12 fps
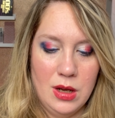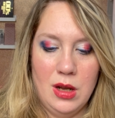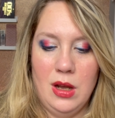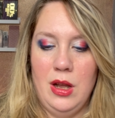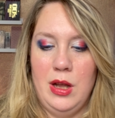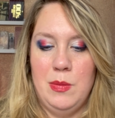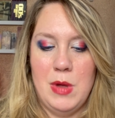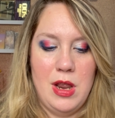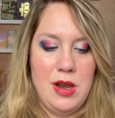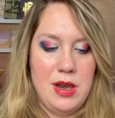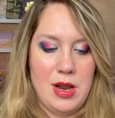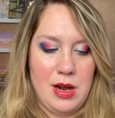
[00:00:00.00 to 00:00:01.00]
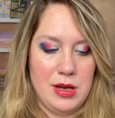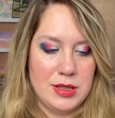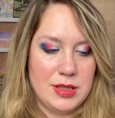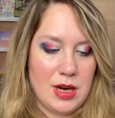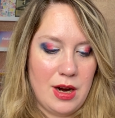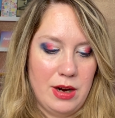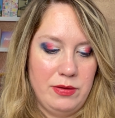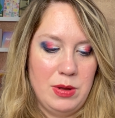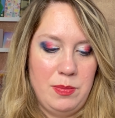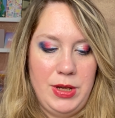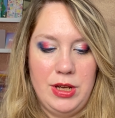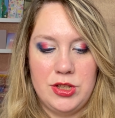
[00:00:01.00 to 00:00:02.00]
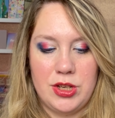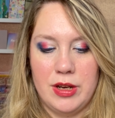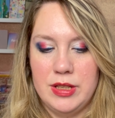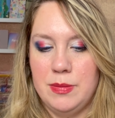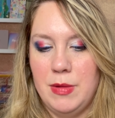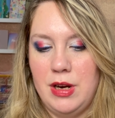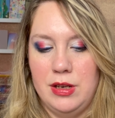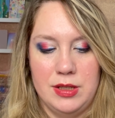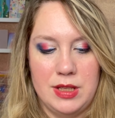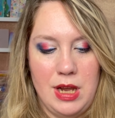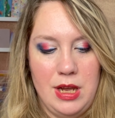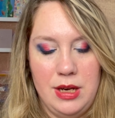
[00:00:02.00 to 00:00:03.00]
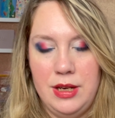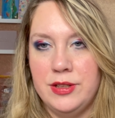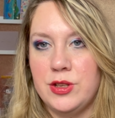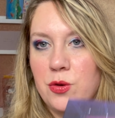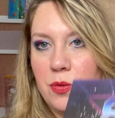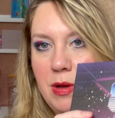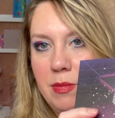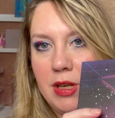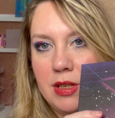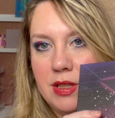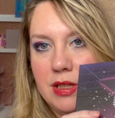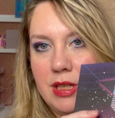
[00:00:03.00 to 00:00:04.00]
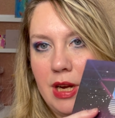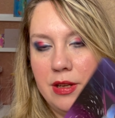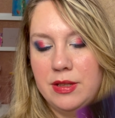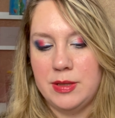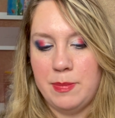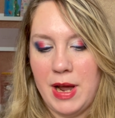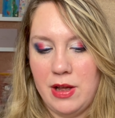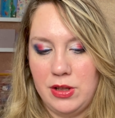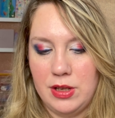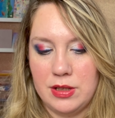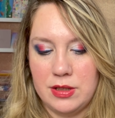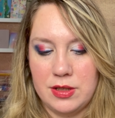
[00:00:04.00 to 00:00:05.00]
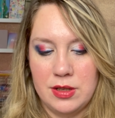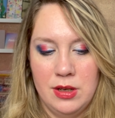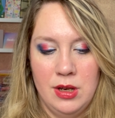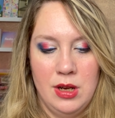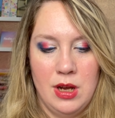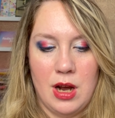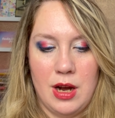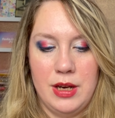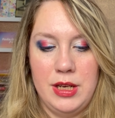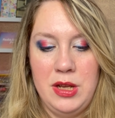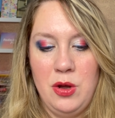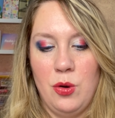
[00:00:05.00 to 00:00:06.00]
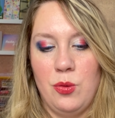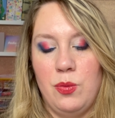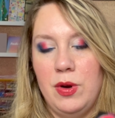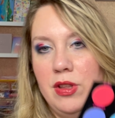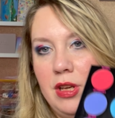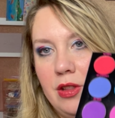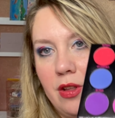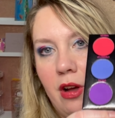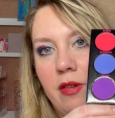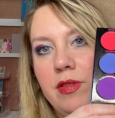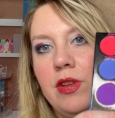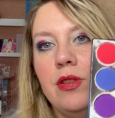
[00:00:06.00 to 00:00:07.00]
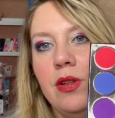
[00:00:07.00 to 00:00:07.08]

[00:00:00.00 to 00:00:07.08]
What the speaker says: Next I have the Beach Cosmetics 80s Remix Dance palette. I really loved the